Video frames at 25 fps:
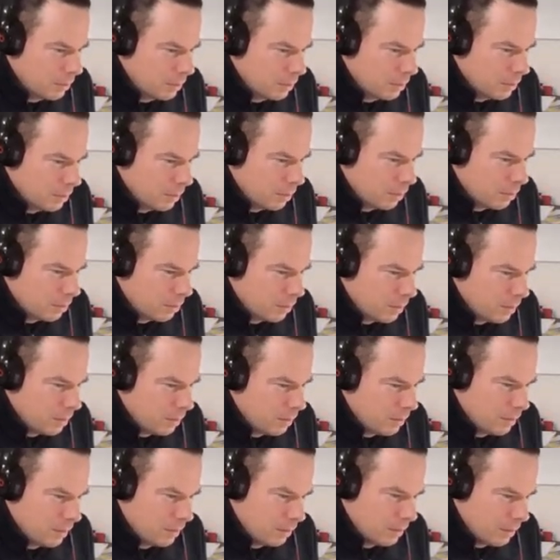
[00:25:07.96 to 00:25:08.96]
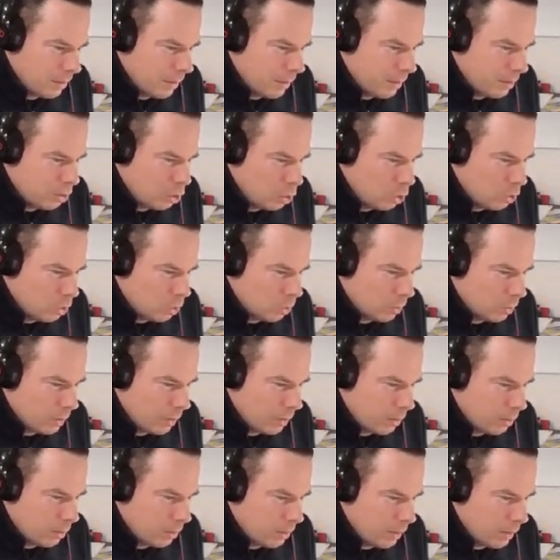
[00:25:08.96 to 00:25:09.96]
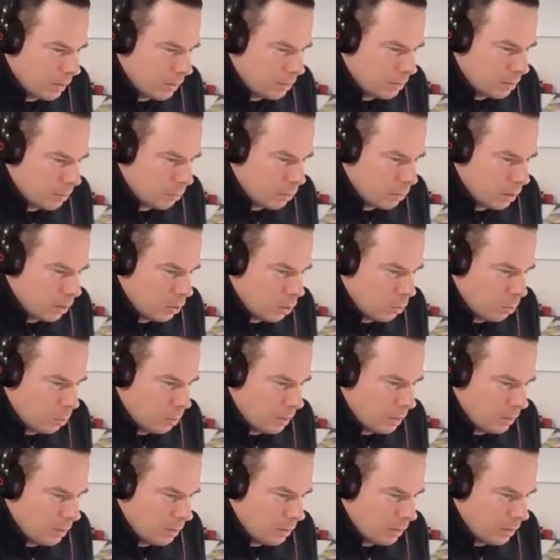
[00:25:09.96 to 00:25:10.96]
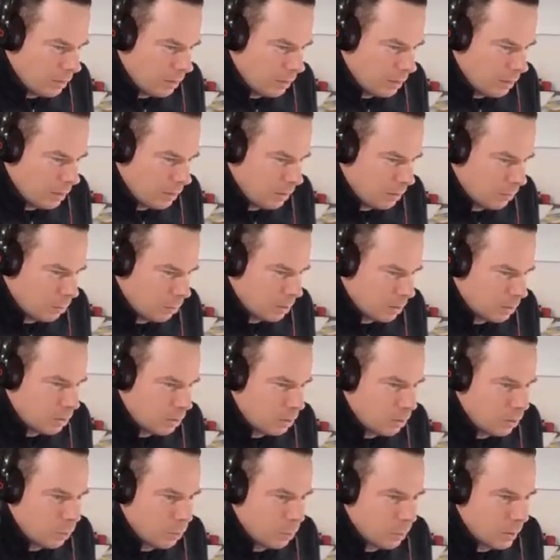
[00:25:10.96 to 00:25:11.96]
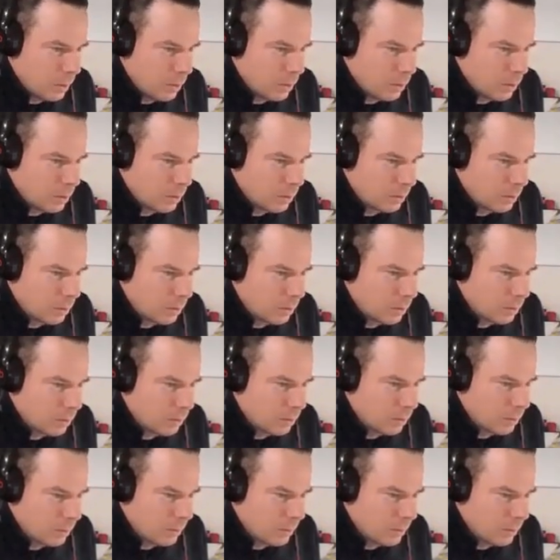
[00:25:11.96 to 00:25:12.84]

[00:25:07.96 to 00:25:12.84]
I thought as usual, I thought I had something open and then it wasn't open. So,